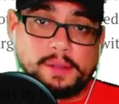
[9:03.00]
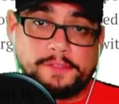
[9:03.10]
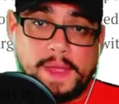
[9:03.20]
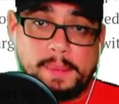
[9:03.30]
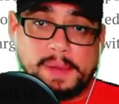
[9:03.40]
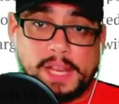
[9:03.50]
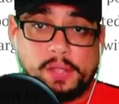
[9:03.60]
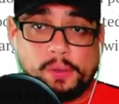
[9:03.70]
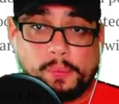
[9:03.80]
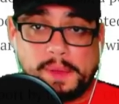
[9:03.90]
the family
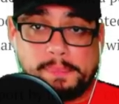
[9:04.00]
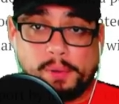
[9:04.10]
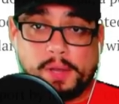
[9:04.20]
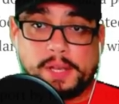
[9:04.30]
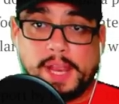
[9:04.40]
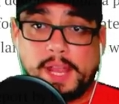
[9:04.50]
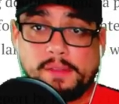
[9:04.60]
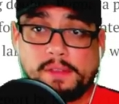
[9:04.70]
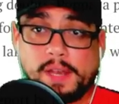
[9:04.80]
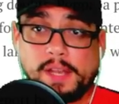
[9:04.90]
who reported the
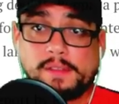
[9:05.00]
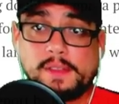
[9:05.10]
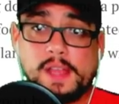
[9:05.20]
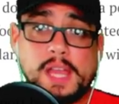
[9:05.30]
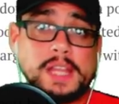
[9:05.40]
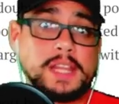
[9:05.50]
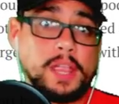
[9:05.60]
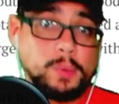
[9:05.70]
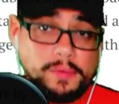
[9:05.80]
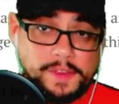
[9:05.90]
incident,
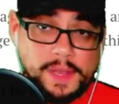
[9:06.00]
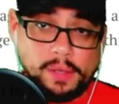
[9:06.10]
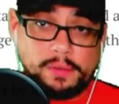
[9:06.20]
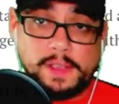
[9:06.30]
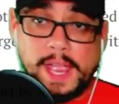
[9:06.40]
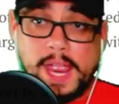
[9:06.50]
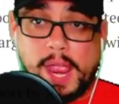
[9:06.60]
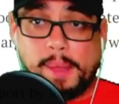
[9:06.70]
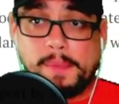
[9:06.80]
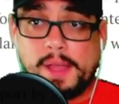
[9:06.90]
they revealed to
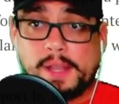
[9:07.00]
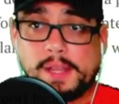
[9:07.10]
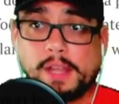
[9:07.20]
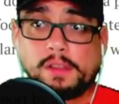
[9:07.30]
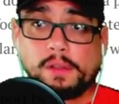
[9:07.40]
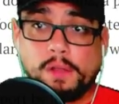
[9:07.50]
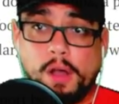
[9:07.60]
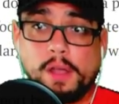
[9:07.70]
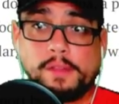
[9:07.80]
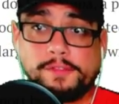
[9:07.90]
him that the
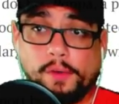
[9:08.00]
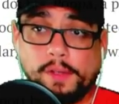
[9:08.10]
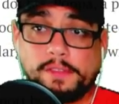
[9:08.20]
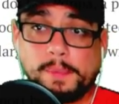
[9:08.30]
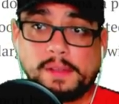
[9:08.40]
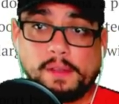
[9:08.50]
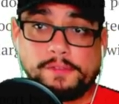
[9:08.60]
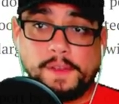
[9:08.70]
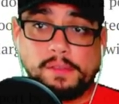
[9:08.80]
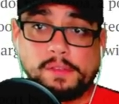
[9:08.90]
law enforcement
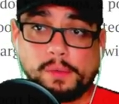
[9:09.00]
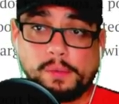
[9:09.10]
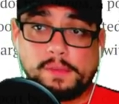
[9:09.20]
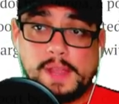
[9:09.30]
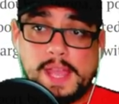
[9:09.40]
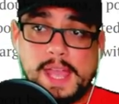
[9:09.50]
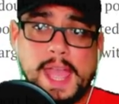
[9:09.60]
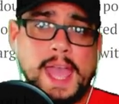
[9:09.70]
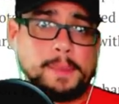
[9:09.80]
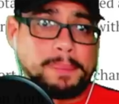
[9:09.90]
officials
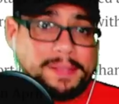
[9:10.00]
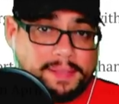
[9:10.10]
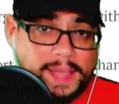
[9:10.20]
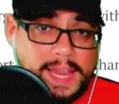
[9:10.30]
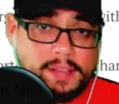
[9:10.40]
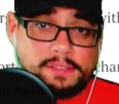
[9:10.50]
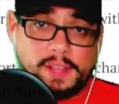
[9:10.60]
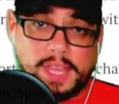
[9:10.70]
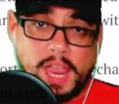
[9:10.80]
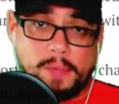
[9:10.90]
had placed
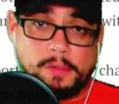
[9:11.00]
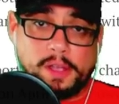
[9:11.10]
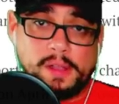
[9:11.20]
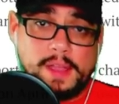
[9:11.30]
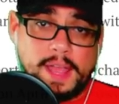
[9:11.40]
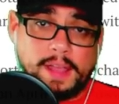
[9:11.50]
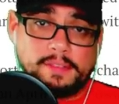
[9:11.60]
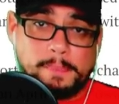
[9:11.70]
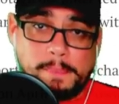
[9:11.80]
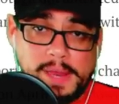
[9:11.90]
the camera as
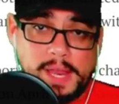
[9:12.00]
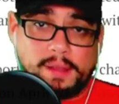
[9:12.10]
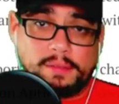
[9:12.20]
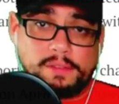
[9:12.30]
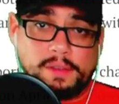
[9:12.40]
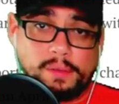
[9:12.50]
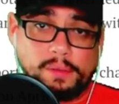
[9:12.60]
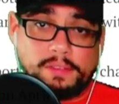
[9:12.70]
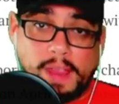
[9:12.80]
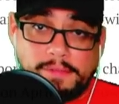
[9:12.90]
a means
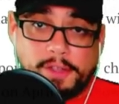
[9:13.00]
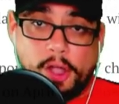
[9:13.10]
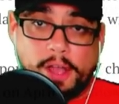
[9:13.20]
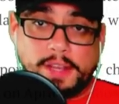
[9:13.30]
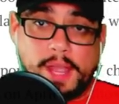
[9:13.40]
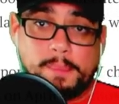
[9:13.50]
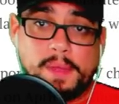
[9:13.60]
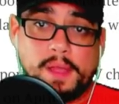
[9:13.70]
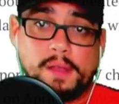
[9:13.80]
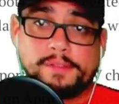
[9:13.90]
to safeguard them
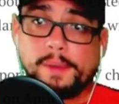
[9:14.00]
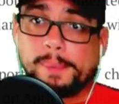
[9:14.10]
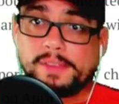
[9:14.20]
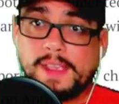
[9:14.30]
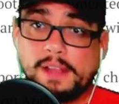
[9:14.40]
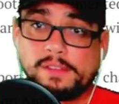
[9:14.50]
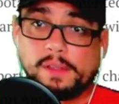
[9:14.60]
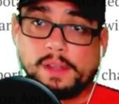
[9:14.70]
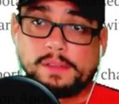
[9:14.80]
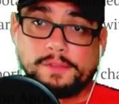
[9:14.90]
from potential
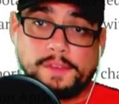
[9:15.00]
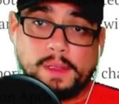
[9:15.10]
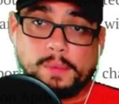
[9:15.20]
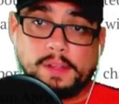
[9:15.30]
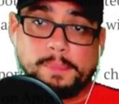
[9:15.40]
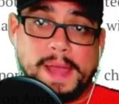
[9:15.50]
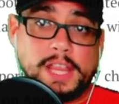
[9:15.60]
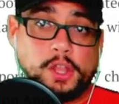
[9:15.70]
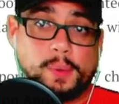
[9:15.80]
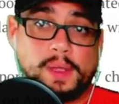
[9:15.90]
interference by
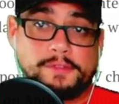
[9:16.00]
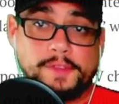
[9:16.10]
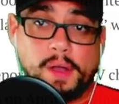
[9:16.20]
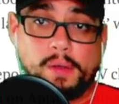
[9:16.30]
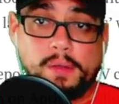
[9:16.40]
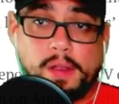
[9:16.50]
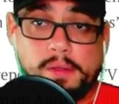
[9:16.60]
UFO